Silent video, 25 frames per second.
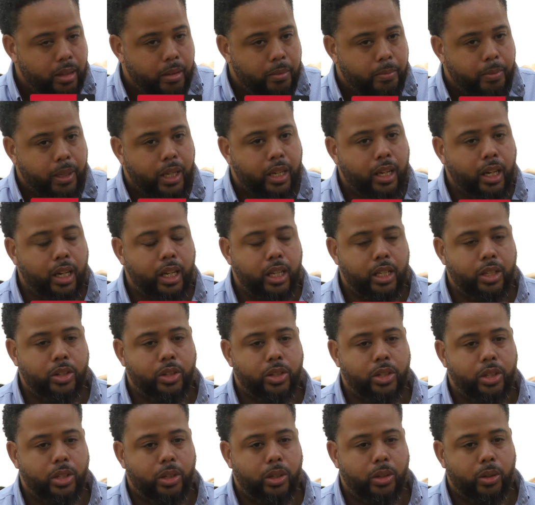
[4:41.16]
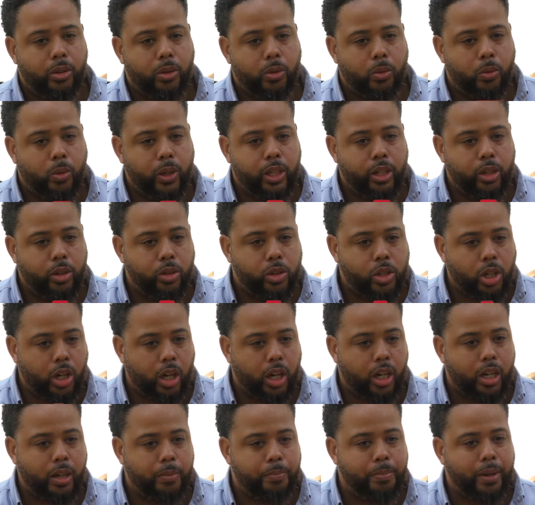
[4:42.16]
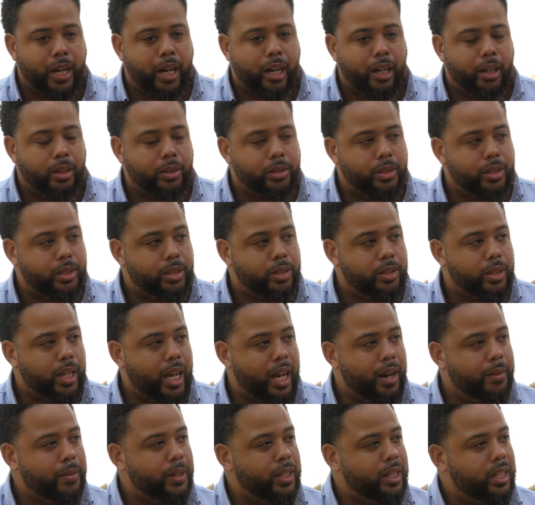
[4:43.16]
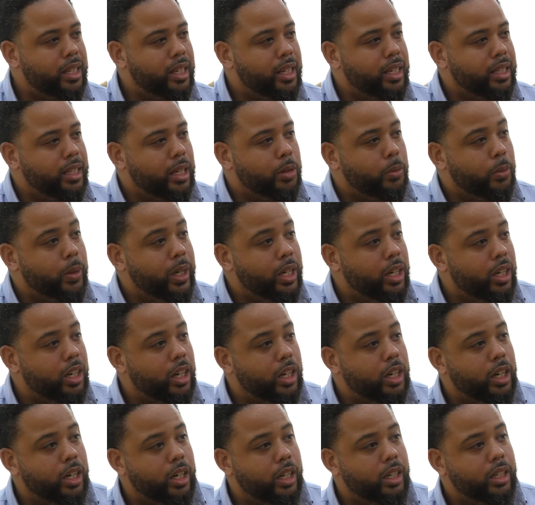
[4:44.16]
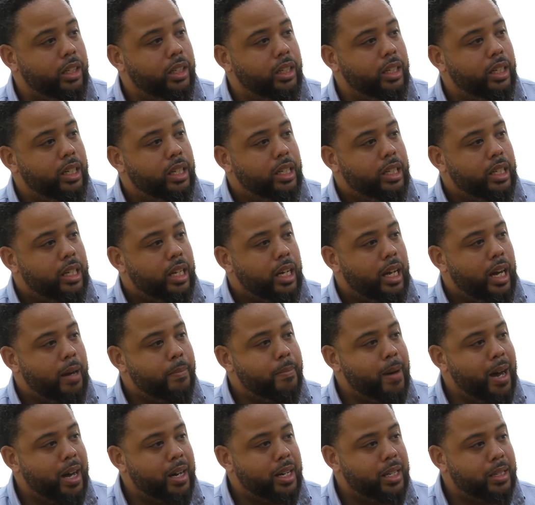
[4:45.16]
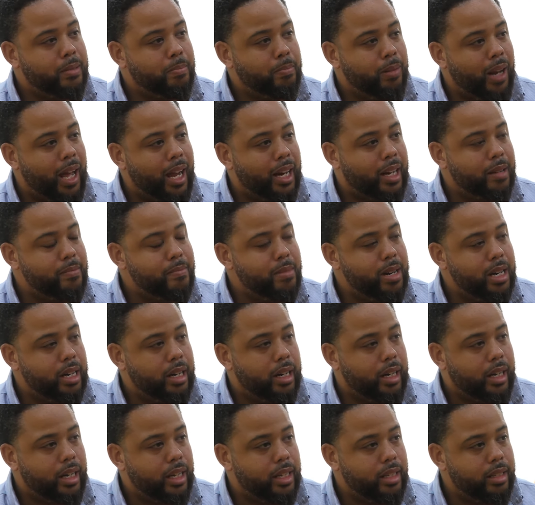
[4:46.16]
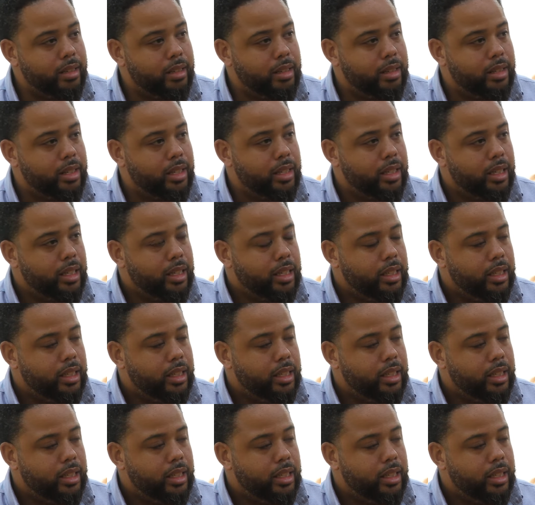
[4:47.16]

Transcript: Because when you talk about everything that we learn about as black Americans,